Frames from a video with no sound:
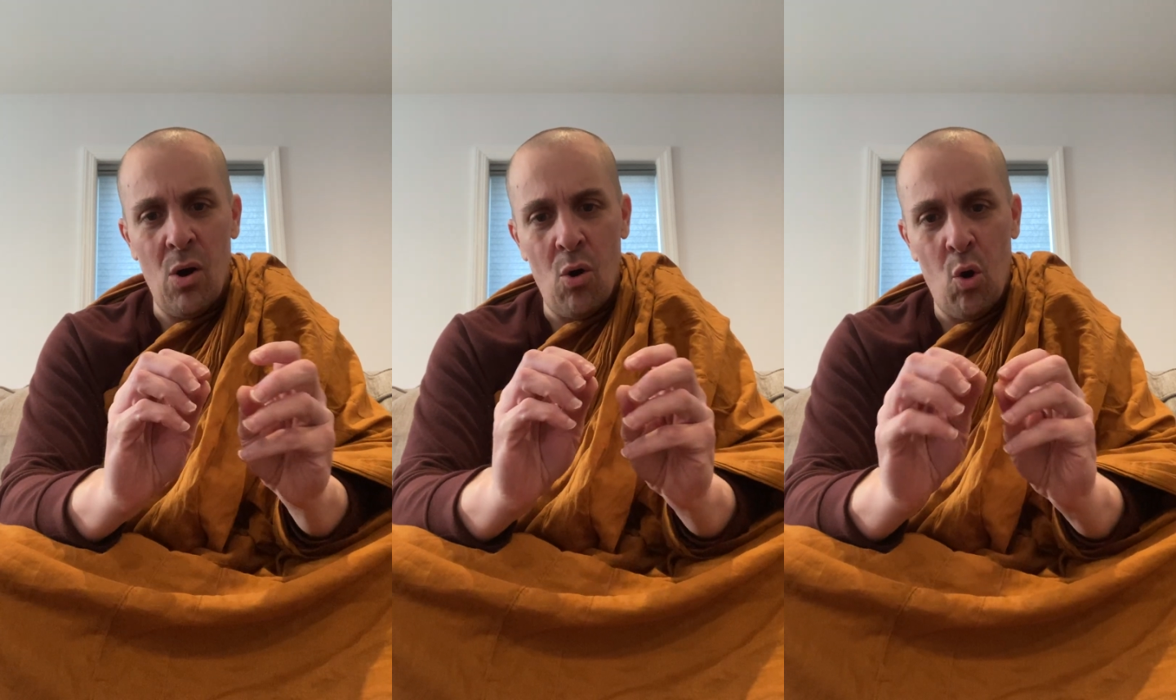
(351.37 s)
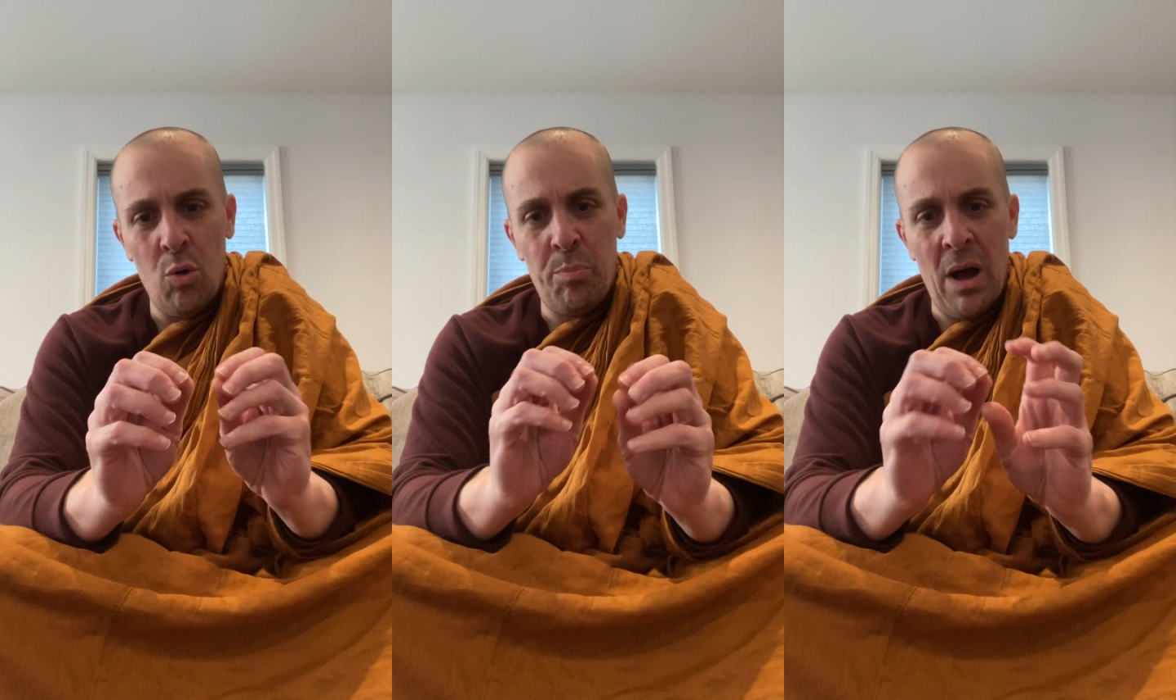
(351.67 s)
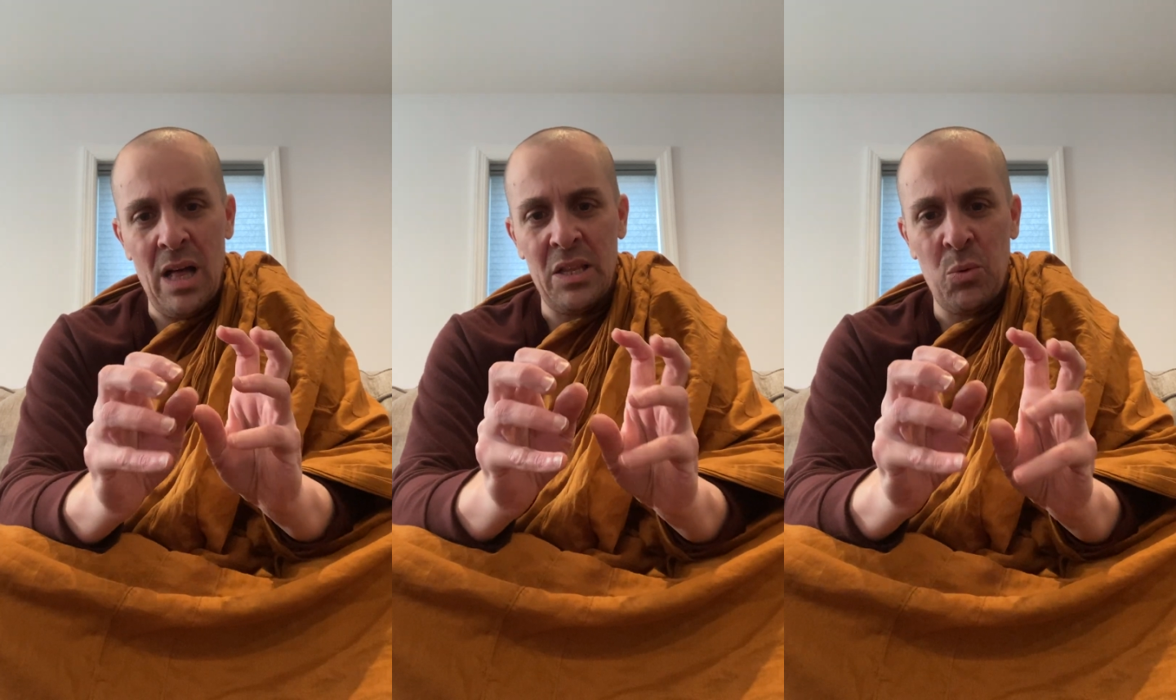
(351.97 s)
old
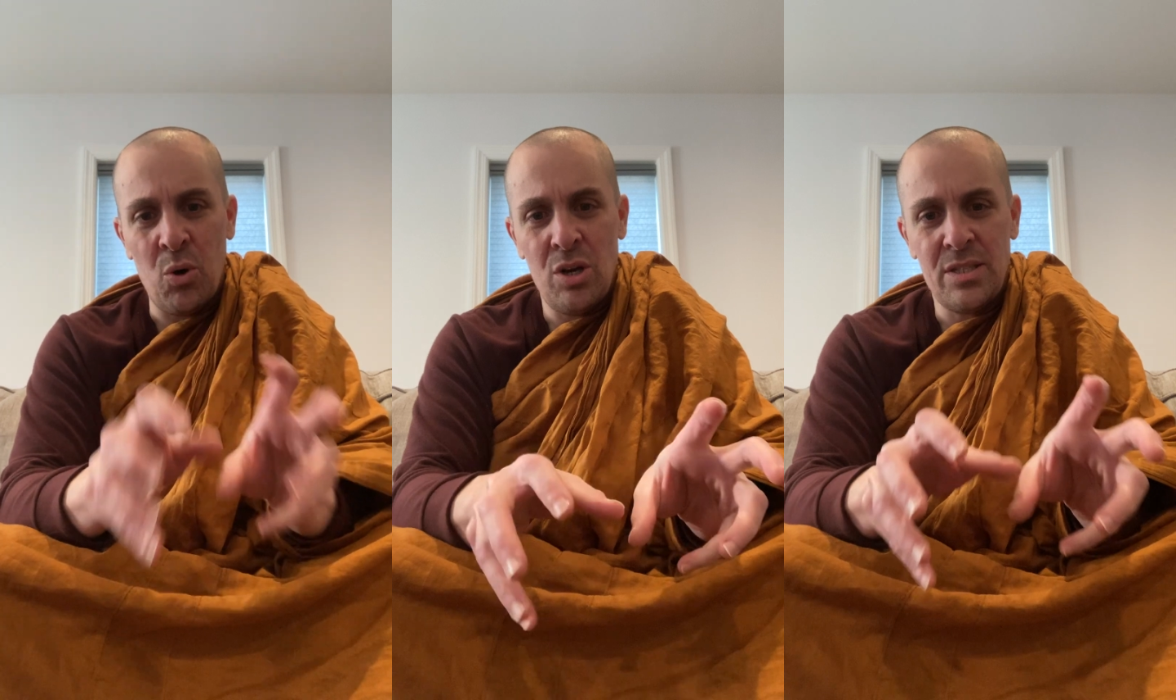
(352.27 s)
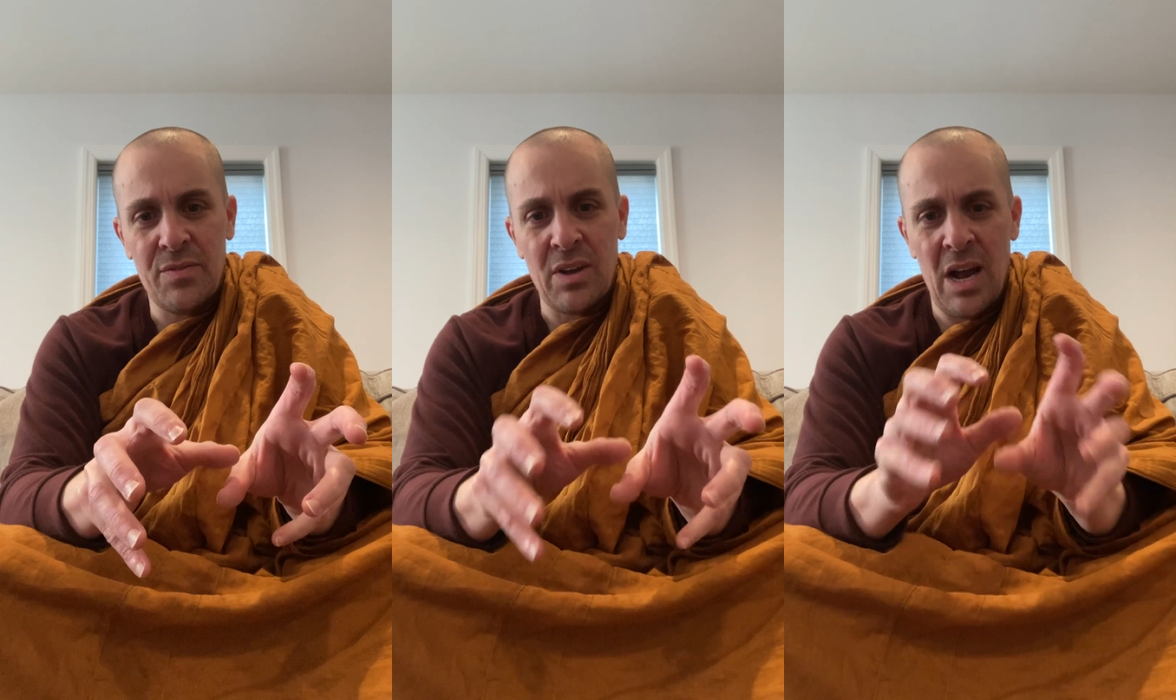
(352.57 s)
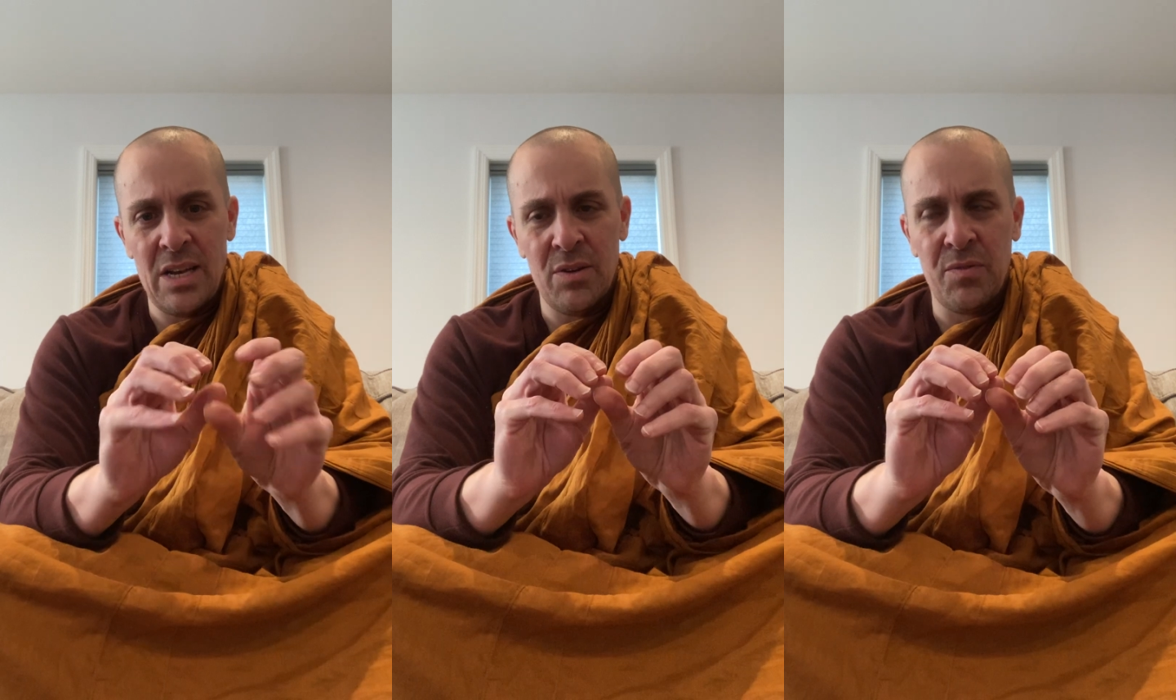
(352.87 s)
Pali words have
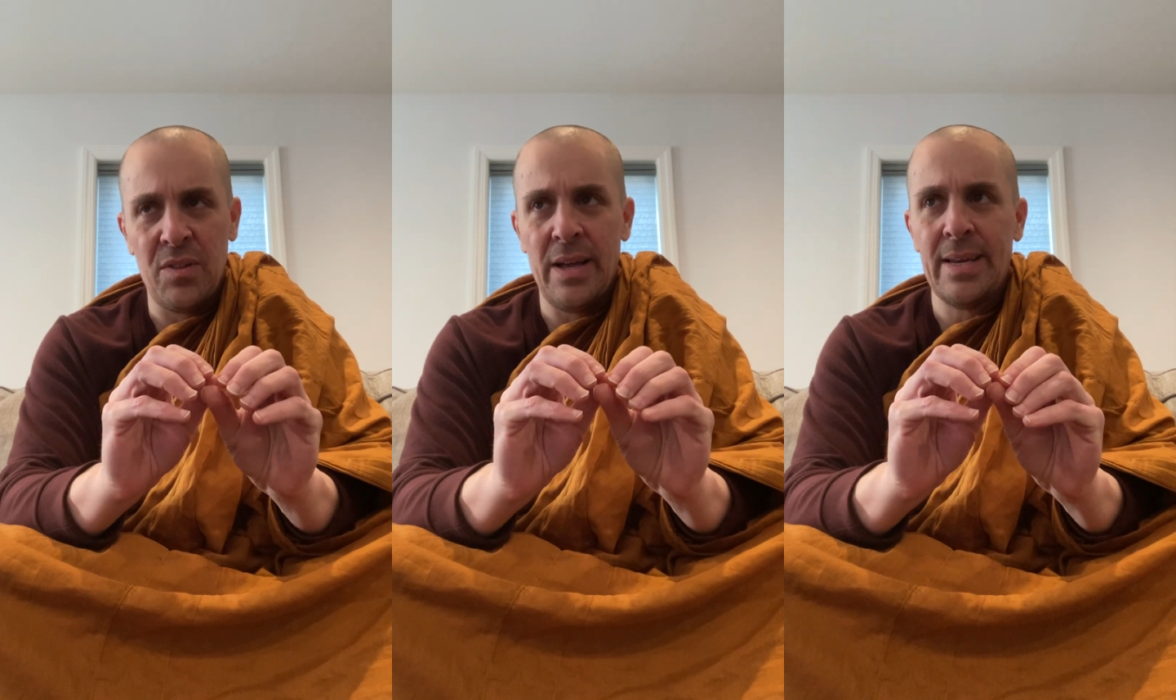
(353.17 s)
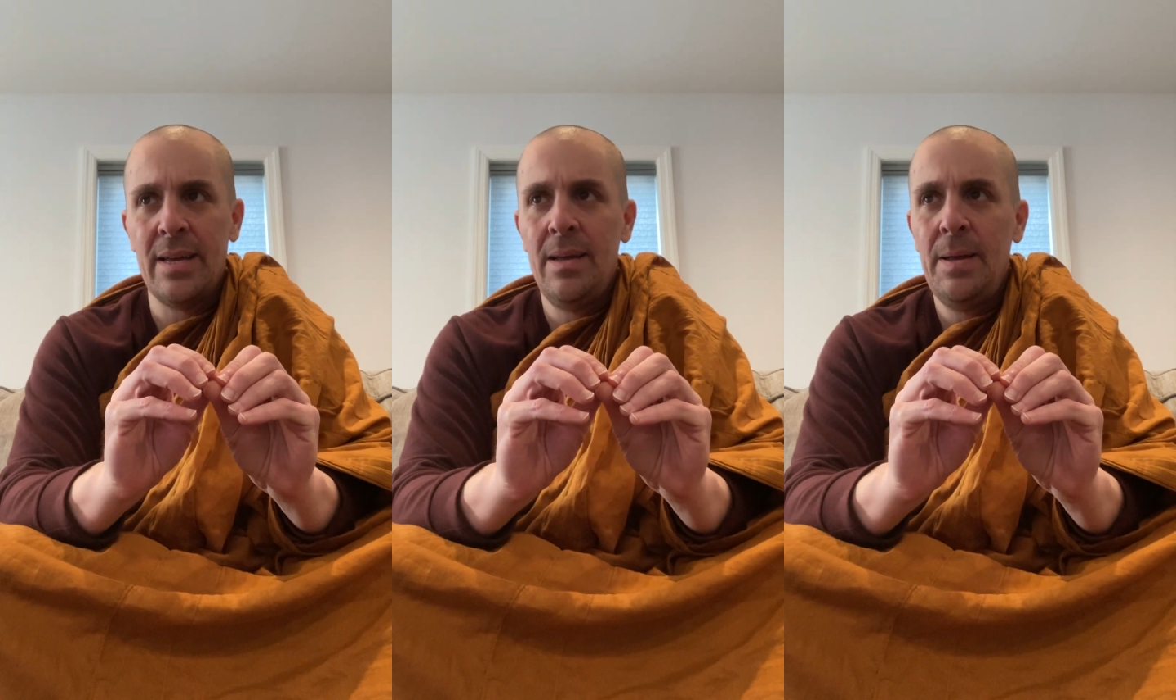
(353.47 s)
kind of like